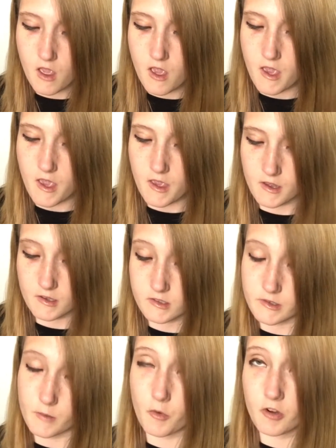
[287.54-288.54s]
is
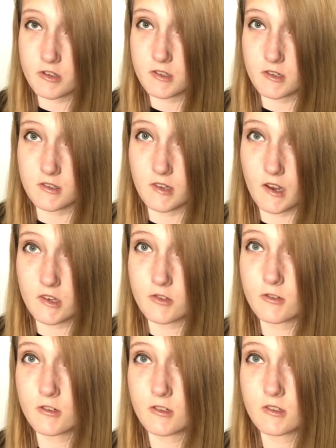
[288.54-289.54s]
Someone's Disaster.
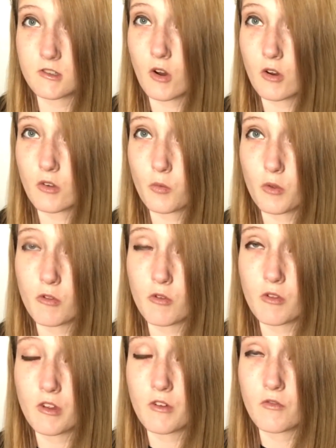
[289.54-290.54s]
The song is really,
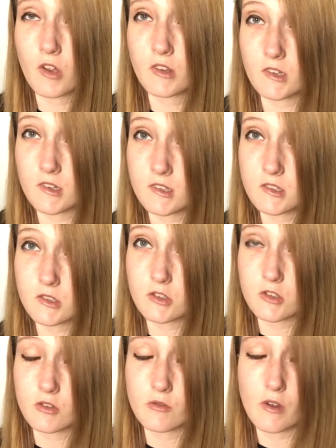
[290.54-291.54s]
fun to listen
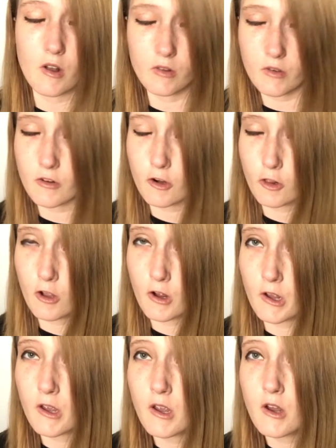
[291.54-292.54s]
to. I love it a lot.
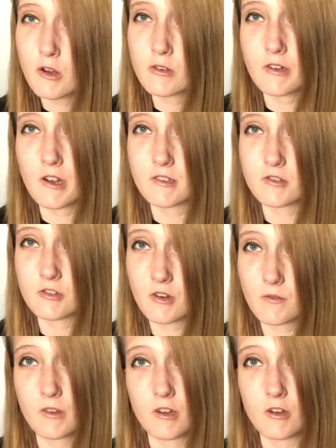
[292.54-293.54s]
You guys should definitely
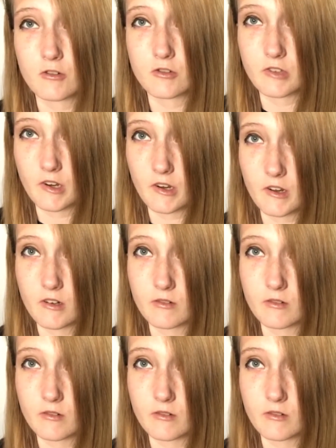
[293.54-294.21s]
go and check it out.